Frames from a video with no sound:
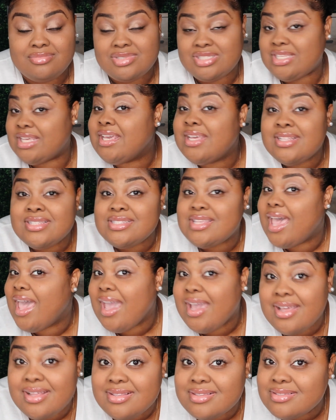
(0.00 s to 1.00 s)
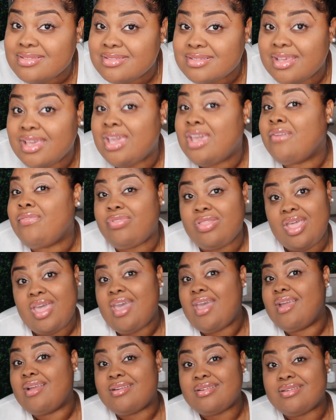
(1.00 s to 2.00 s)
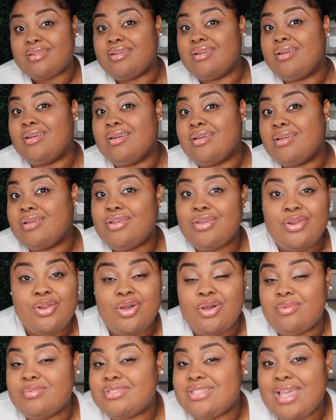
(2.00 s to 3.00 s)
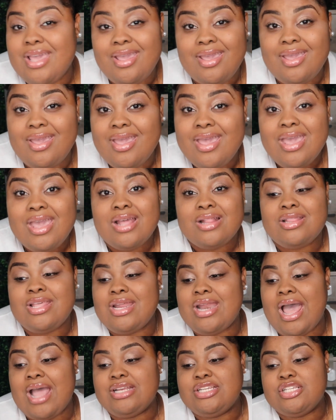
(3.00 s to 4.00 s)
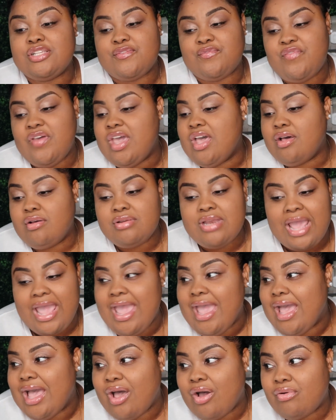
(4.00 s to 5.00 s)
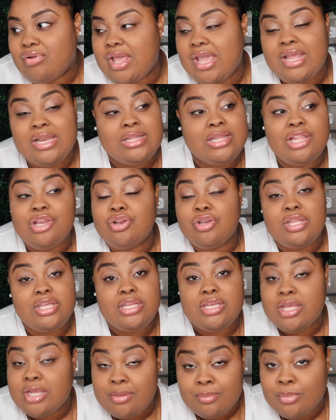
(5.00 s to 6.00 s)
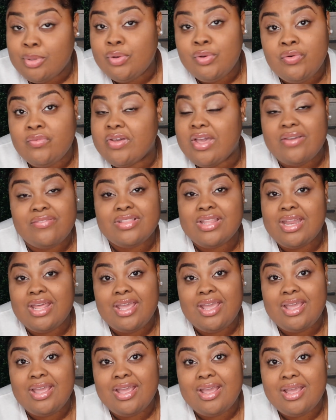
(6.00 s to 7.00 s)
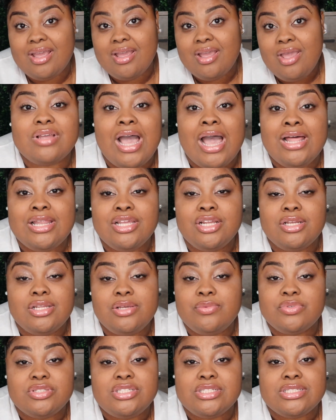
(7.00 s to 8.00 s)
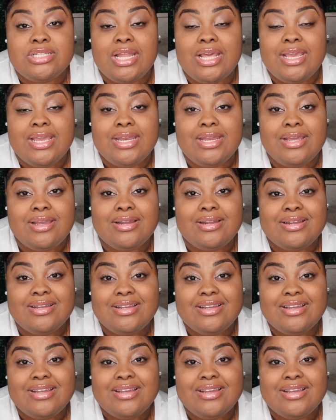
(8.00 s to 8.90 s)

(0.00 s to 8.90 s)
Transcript: ten seconds, if that. You know what I'm saying? Then I just fell down and literally didn't move after that. I literally was just laying there.